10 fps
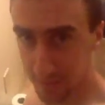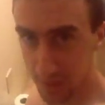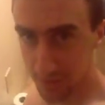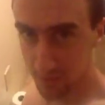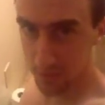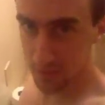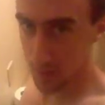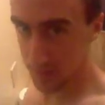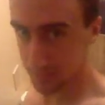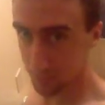has been having
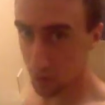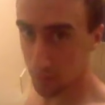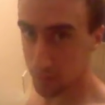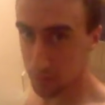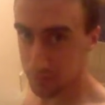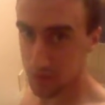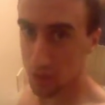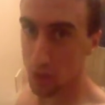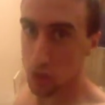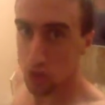like some problems,
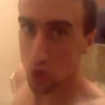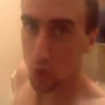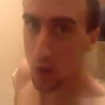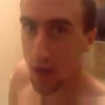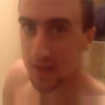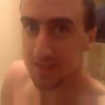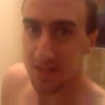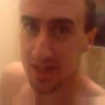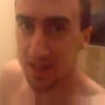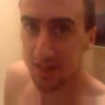so I
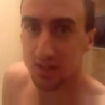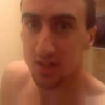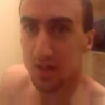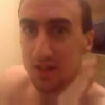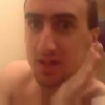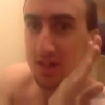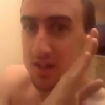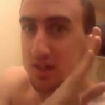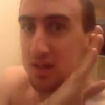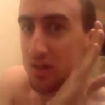decided
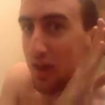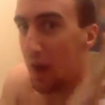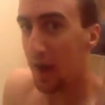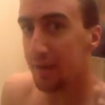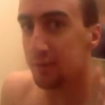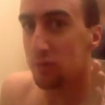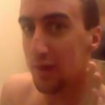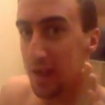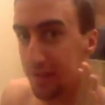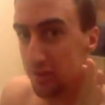I'd be
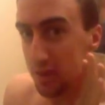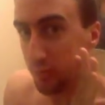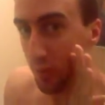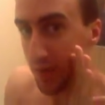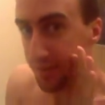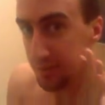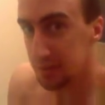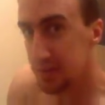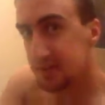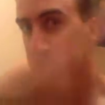one half of the number one
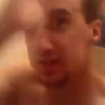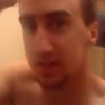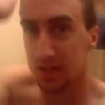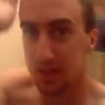MVPs,